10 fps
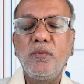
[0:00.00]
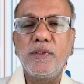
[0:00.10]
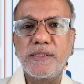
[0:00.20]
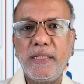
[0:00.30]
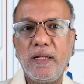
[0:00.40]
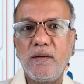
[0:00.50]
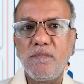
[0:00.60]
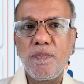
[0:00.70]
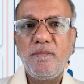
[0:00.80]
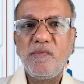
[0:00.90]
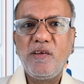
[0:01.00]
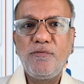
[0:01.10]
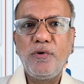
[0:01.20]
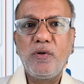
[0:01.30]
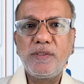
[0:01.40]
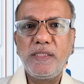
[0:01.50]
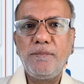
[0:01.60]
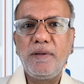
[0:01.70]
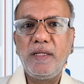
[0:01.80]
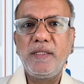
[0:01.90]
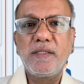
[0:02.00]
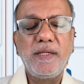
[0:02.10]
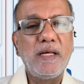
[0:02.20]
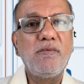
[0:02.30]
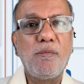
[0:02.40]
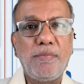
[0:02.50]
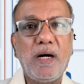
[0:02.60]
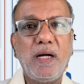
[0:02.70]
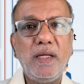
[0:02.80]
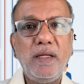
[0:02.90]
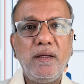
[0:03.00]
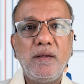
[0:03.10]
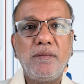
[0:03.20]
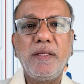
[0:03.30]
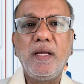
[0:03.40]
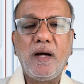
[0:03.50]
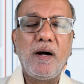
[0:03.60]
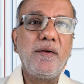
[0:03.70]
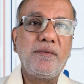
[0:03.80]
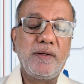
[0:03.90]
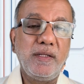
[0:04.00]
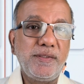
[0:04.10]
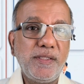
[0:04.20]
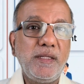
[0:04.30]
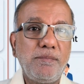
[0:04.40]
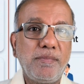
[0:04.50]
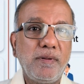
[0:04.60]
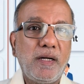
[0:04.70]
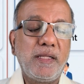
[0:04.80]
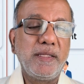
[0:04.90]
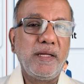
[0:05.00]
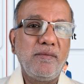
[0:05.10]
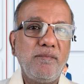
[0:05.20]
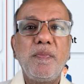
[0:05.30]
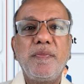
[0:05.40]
to a sale. If your cheap leads never buy, they aren't really cheap, are they?